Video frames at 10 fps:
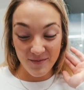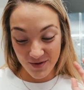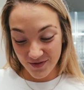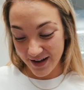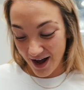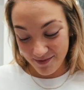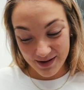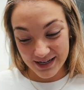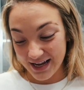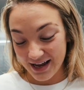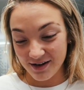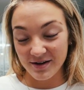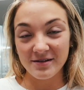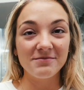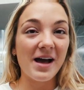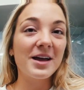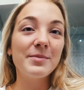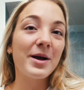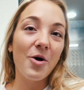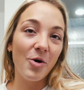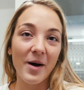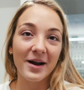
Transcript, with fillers: Moving on, because I could make a whole